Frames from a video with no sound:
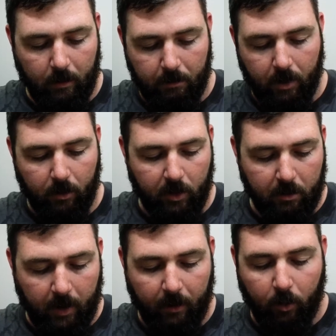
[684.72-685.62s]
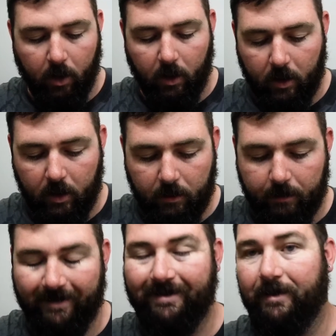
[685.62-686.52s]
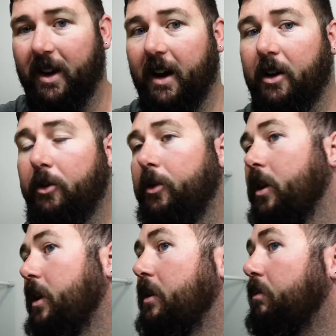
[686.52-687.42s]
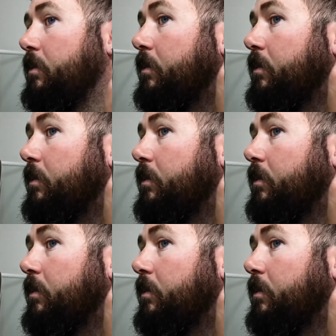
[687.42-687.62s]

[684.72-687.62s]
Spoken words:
with my work, I don't really,